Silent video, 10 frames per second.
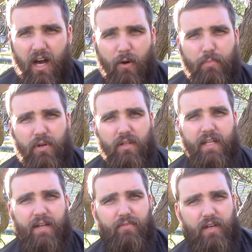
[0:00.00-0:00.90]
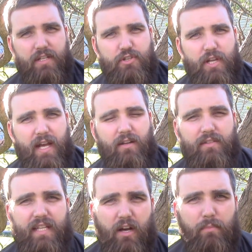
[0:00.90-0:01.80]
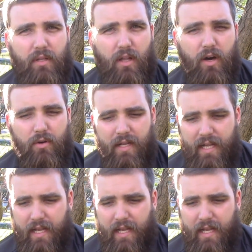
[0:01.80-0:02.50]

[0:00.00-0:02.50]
I'll put a link for his channel down below